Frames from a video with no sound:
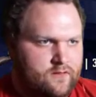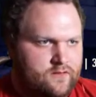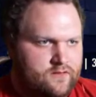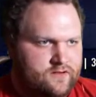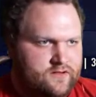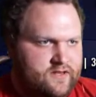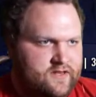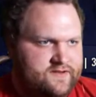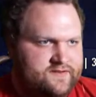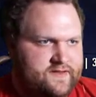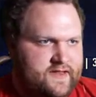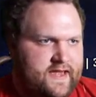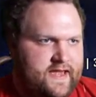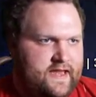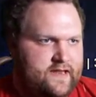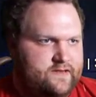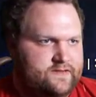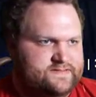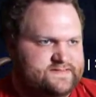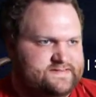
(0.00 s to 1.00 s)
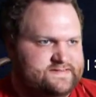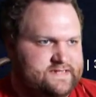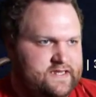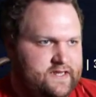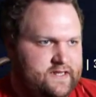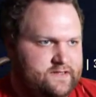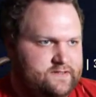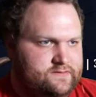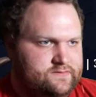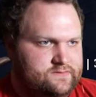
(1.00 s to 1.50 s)
You're dead,
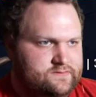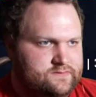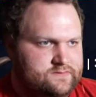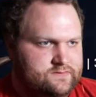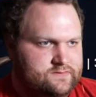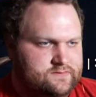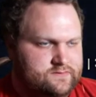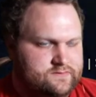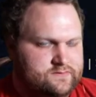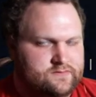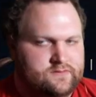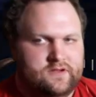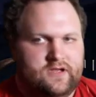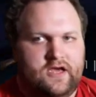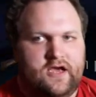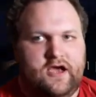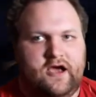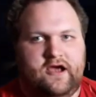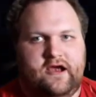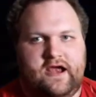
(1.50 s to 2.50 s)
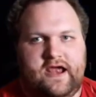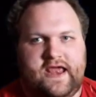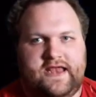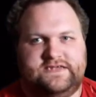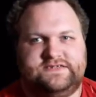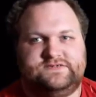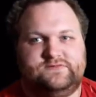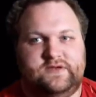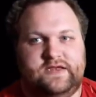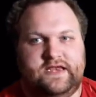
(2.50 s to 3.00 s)
son. Alright,
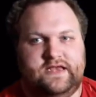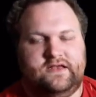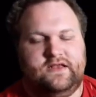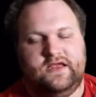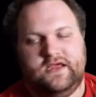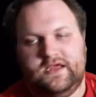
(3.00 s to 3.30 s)
sweet.